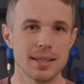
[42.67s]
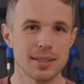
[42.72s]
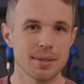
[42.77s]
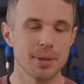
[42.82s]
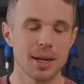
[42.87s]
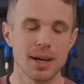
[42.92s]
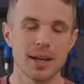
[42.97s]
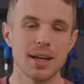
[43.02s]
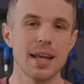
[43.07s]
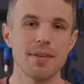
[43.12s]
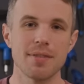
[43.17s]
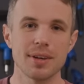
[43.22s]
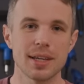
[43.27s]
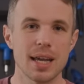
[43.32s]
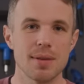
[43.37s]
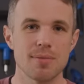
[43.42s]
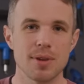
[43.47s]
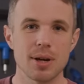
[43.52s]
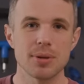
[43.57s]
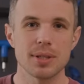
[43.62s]
is. I mean, I never
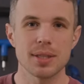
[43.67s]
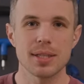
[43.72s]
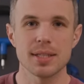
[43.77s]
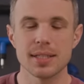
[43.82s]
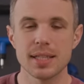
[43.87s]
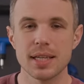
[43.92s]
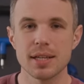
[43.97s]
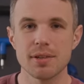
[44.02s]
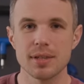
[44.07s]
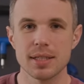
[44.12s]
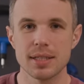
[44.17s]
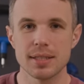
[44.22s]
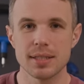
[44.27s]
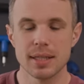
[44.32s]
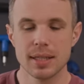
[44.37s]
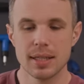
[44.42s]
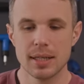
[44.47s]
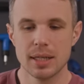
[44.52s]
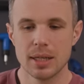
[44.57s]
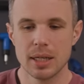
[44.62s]
came around to the series.
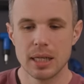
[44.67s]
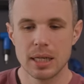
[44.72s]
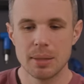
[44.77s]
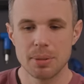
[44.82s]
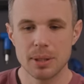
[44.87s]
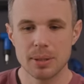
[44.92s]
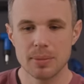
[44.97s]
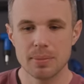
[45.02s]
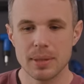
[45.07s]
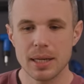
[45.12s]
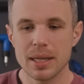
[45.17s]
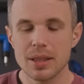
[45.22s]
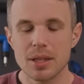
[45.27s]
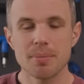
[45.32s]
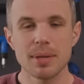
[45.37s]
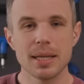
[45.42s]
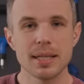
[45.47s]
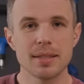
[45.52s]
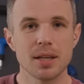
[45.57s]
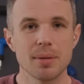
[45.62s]
But in the
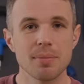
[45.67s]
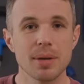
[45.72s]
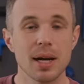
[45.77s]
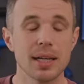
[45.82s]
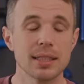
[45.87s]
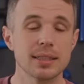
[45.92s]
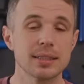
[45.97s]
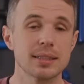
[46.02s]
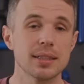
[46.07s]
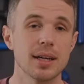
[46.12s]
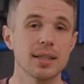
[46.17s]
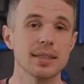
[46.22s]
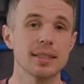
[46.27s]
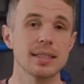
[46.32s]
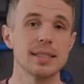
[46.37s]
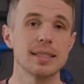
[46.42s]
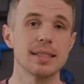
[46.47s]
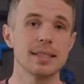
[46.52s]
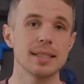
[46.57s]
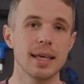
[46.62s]
meantime, I
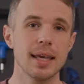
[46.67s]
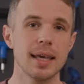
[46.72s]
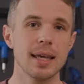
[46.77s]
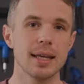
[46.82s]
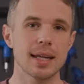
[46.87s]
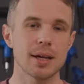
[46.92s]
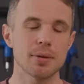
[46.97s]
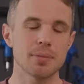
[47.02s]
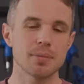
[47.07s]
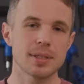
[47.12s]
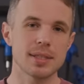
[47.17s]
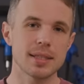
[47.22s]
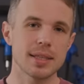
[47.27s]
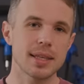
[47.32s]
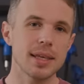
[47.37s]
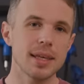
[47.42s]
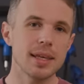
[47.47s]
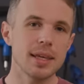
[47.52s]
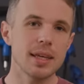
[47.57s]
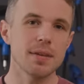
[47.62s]
started skiing. Now,
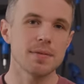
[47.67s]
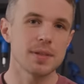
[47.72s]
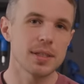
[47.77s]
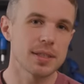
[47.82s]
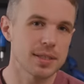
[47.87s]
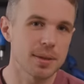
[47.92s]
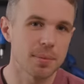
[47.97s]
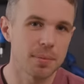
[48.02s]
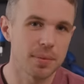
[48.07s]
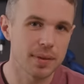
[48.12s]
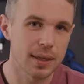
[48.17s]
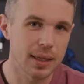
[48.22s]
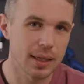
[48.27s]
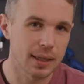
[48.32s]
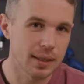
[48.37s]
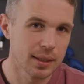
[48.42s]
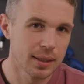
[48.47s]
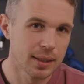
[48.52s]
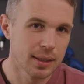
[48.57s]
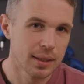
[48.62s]
skiing gives you something
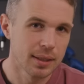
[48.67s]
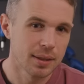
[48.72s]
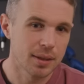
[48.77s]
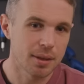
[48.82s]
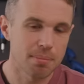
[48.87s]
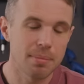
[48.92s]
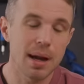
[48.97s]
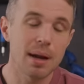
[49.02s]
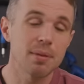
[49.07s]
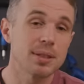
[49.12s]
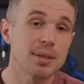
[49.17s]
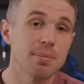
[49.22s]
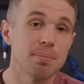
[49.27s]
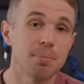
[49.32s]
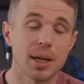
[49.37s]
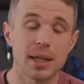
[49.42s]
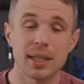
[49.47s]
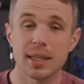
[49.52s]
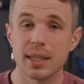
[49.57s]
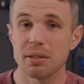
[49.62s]
that mountain
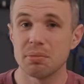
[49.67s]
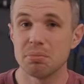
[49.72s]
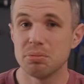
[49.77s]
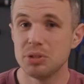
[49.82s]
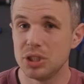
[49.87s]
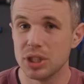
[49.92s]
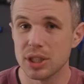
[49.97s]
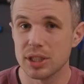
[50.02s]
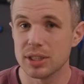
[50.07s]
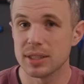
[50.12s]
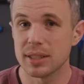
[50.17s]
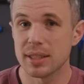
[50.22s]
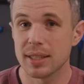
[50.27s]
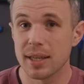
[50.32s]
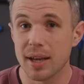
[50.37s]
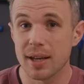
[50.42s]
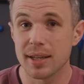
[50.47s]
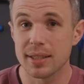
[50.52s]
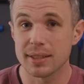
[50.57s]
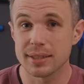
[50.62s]
biking just
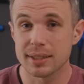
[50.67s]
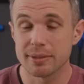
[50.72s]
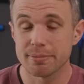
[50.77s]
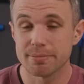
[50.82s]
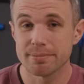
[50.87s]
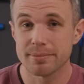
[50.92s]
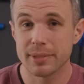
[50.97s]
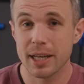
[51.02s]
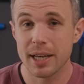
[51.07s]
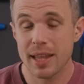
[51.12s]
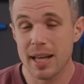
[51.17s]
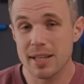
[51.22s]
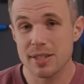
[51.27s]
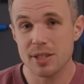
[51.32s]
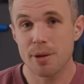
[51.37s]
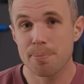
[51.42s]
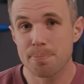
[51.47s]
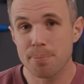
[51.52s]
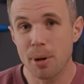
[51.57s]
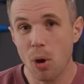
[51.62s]
can't. And that's
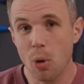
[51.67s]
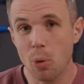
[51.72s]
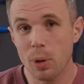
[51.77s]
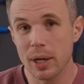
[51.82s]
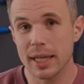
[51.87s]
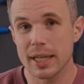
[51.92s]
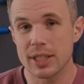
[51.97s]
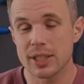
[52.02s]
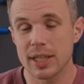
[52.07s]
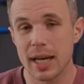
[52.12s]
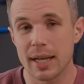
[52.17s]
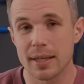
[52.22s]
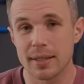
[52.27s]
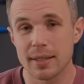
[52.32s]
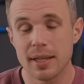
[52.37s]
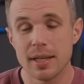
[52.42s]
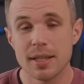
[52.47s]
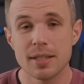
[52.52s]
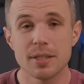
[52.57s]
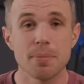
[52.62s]
a pole in each hand
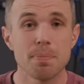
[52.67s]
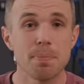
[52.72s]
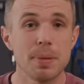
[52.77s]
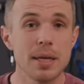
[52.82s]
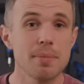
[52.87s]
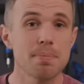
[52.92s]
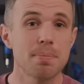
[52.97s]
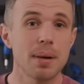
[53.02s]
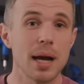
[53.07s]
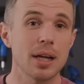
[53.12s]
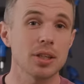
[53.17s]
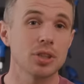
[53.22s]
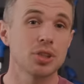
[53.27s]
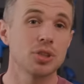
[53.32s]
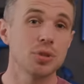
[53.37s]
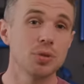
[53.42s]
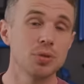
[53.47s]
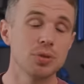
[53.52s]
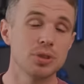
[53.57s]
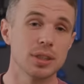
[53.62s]
to beat back
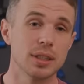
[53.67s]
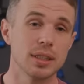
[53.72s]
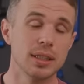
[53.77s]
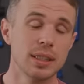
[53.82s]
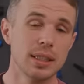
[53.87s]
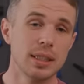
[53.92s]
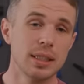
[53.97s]
children